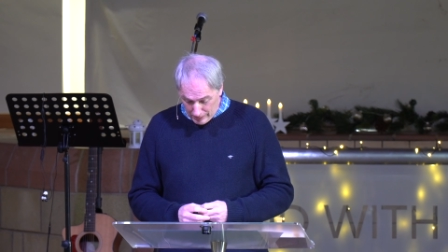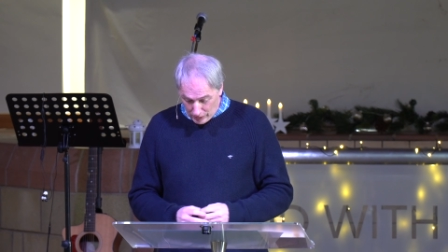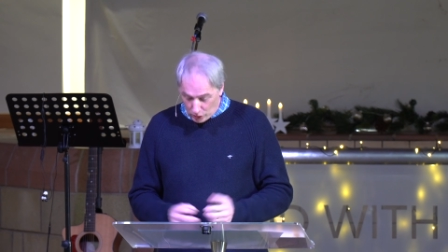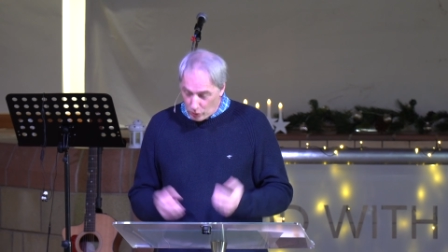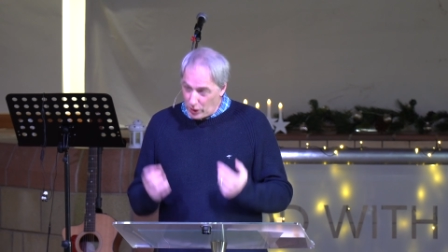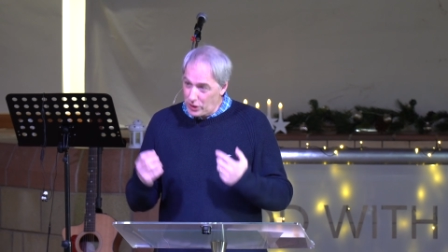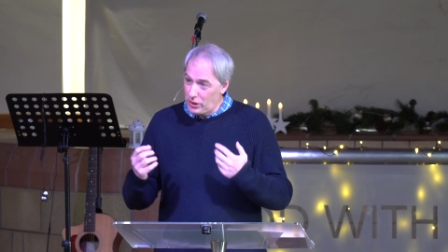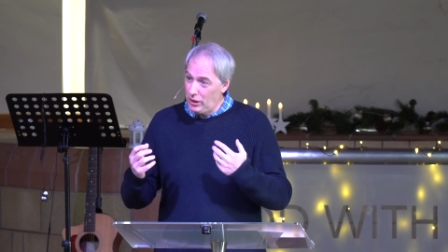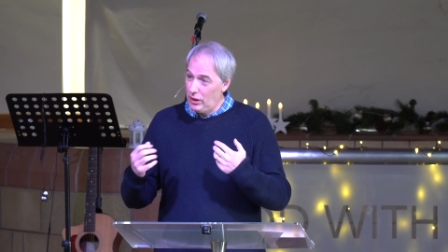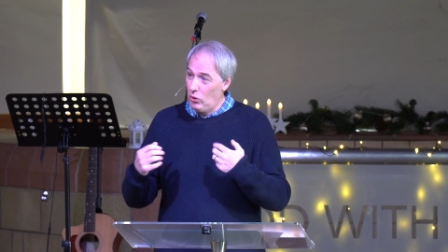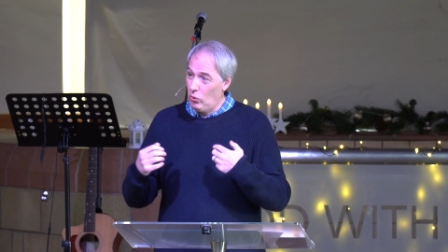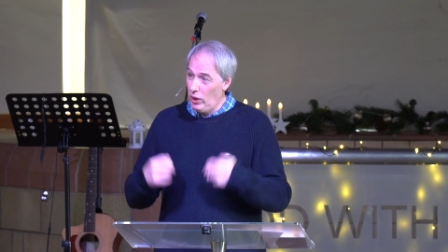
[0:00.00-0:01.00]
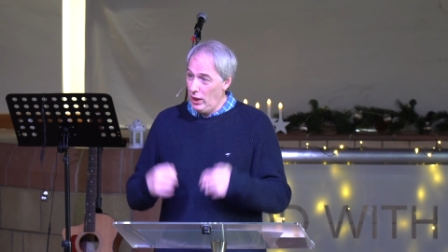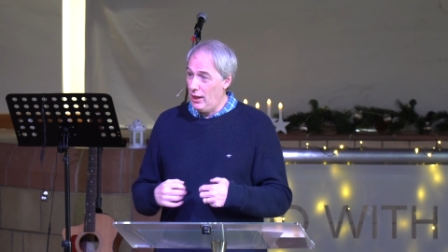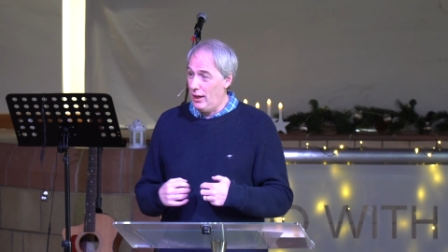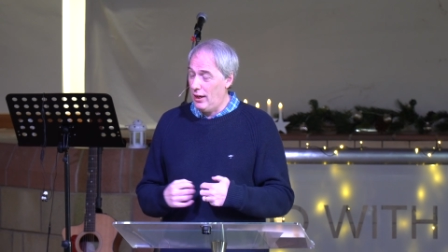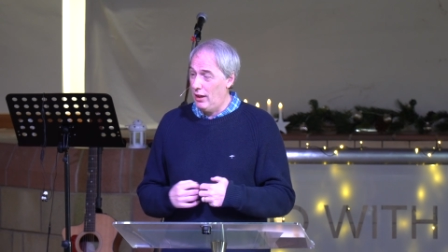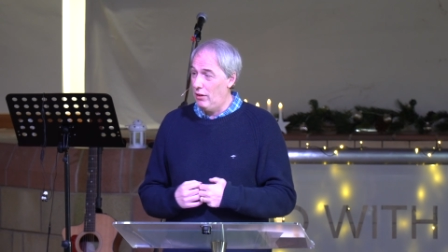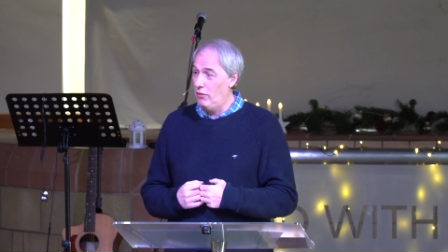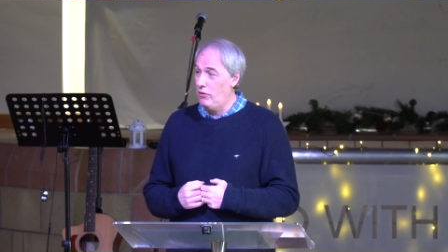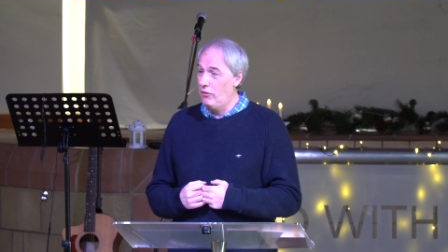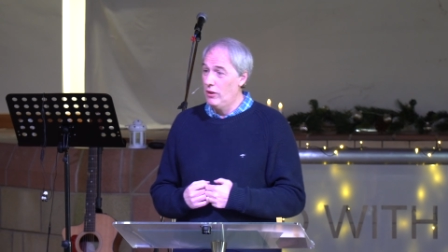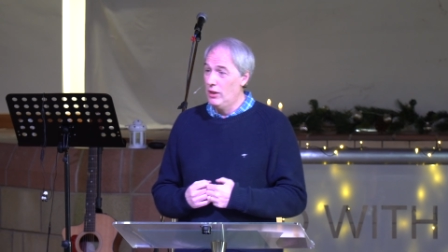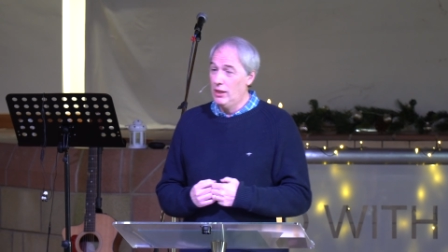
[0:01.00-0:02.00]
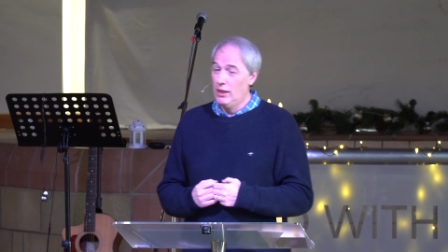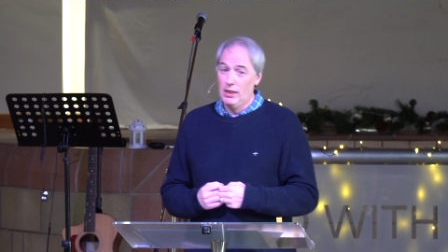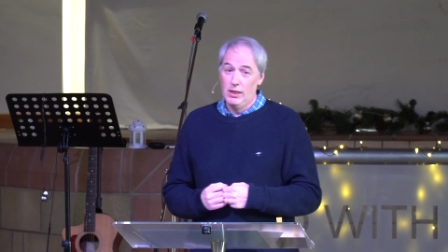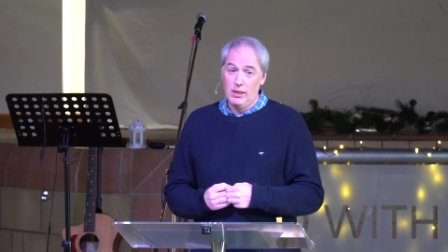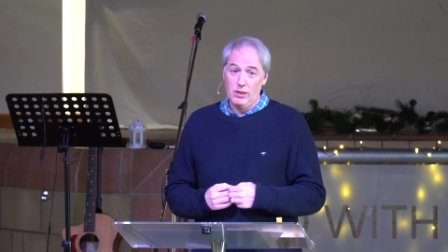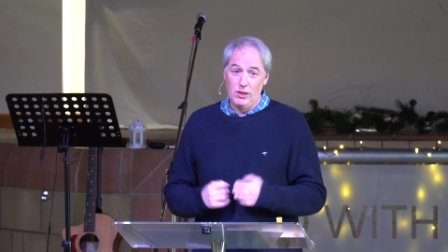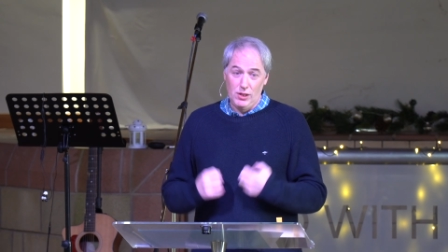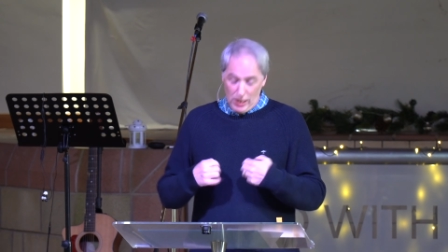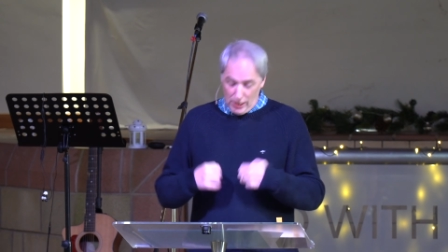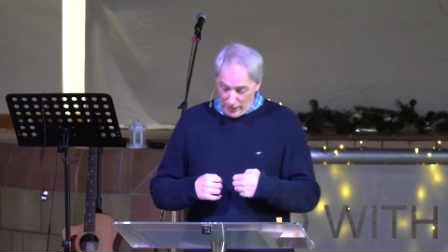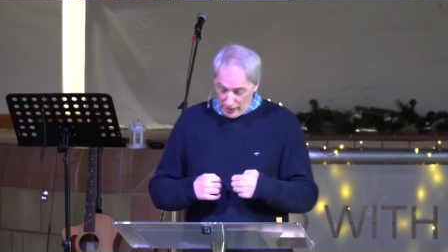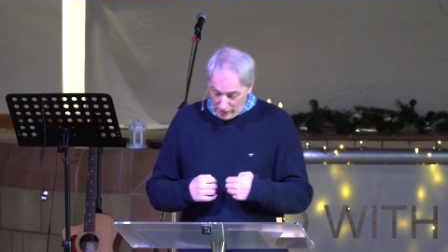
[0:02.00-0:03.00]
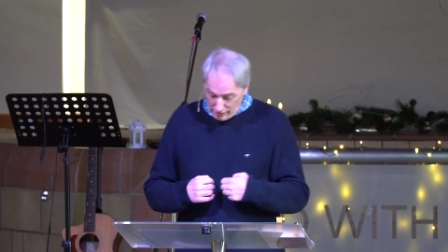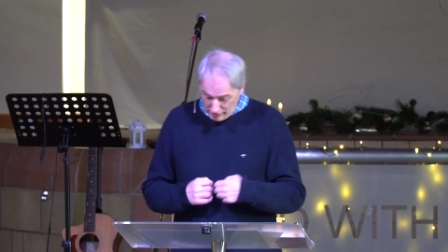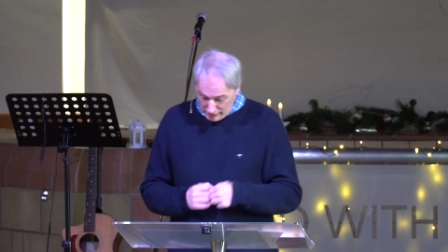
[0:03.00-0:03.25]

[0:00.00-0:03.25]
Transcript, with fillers: The question that we have today